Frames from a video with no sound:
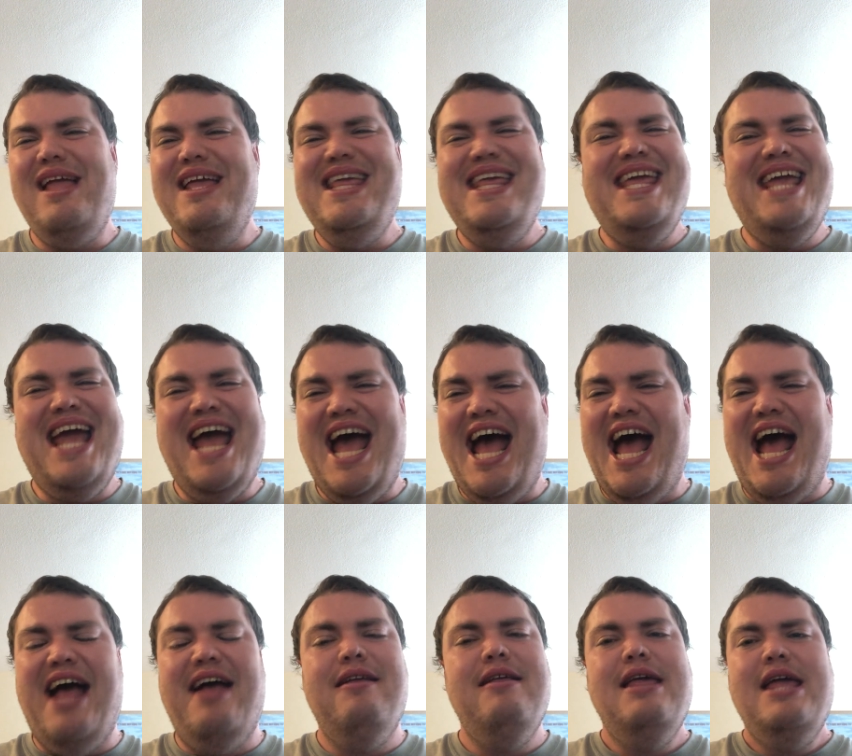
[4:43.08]

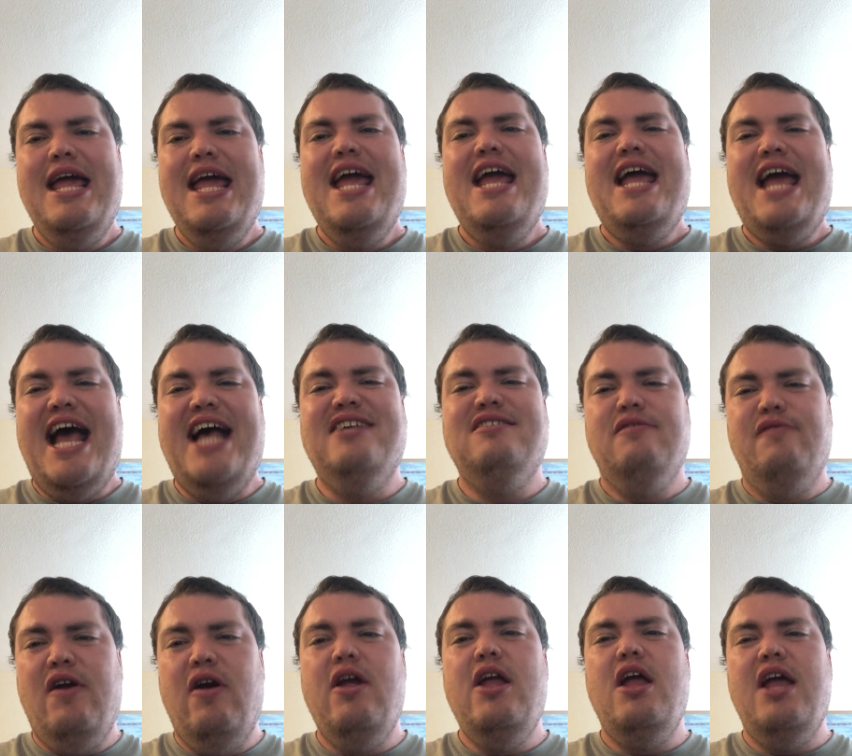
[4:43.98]
yeah, has a
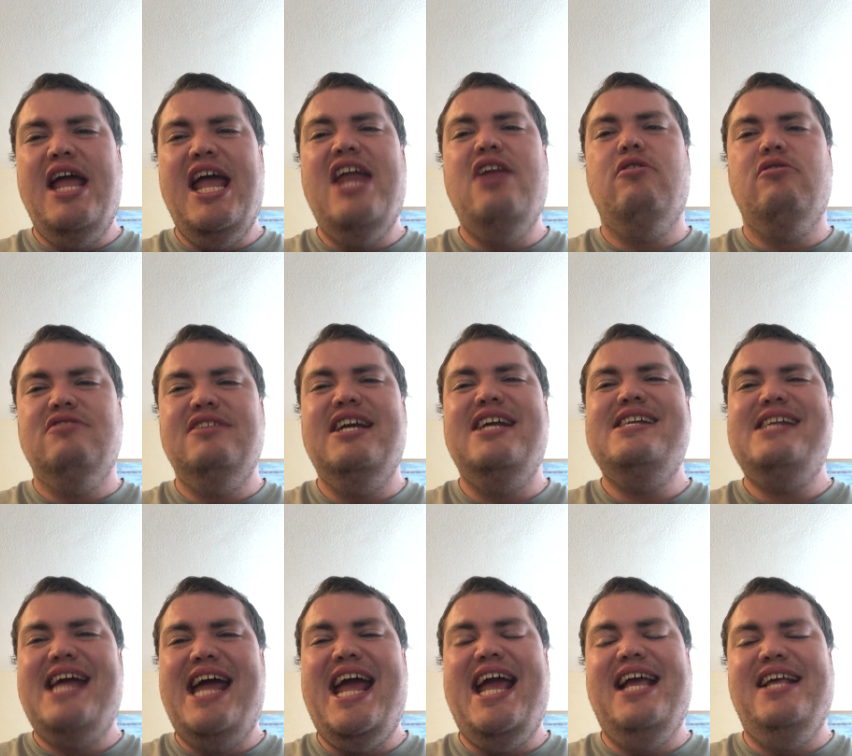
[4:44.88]
very interesting
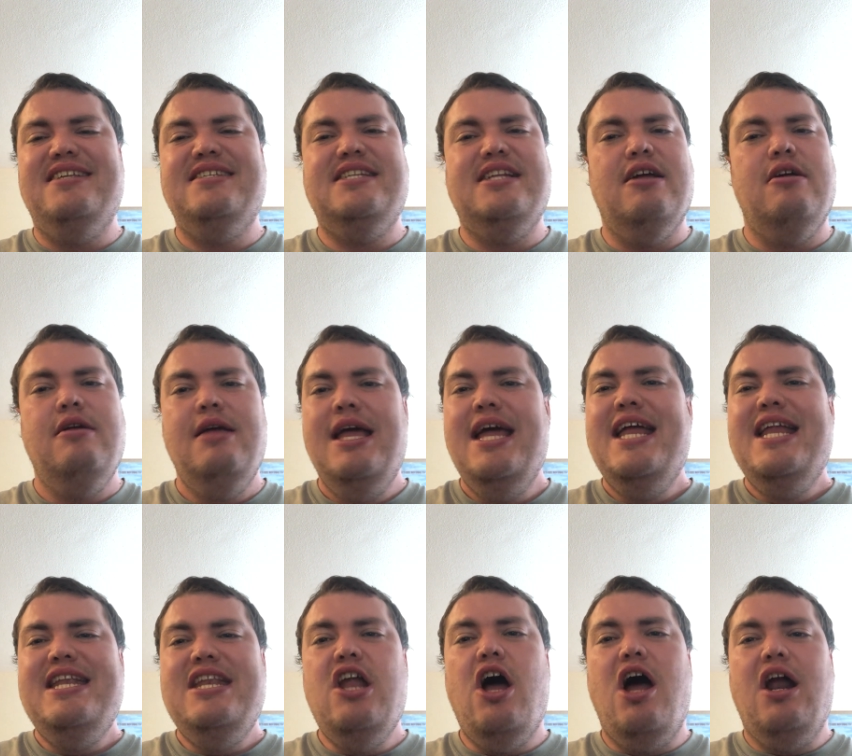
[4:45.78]
taste, uh,
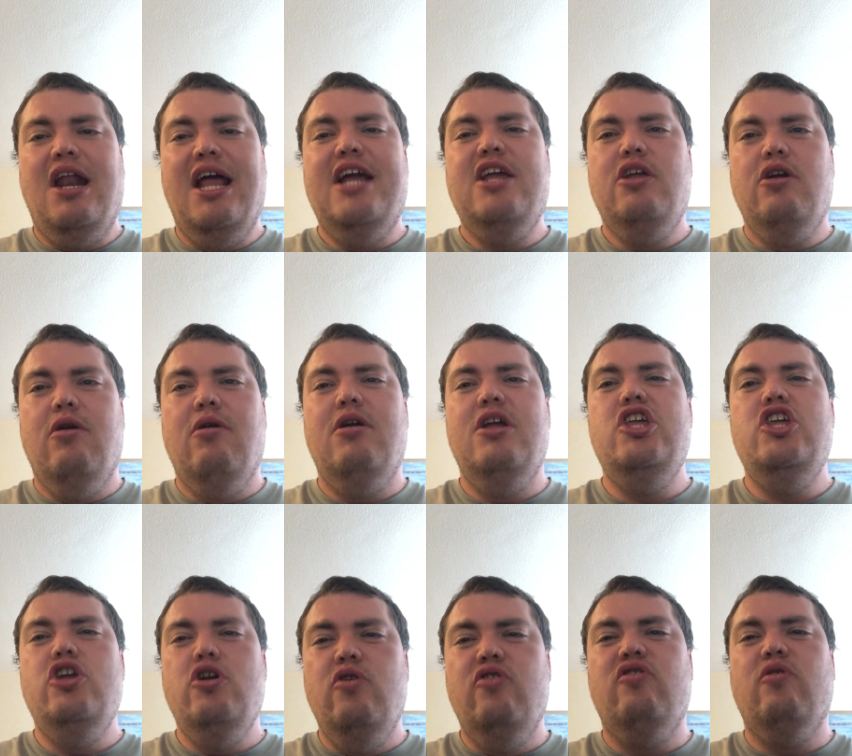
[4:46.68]
not like your
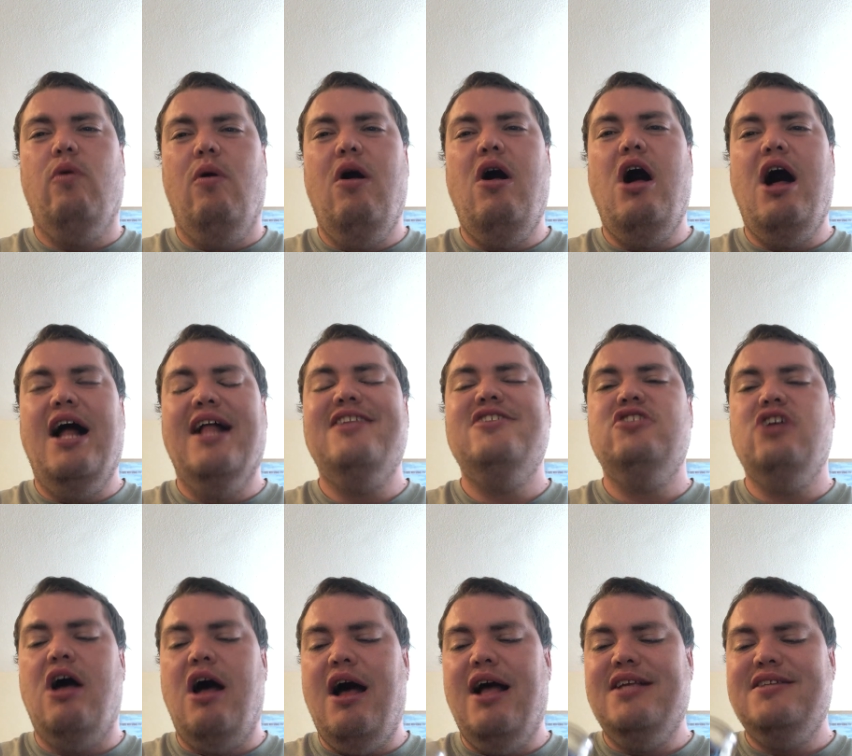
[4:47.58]
usual hot
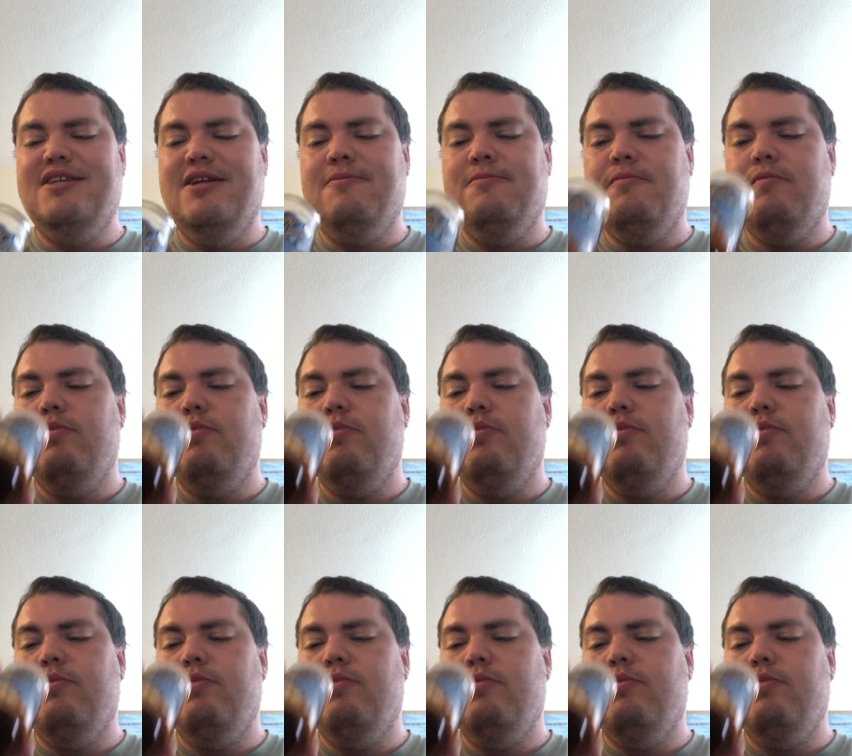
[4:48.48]
sauce. Uh,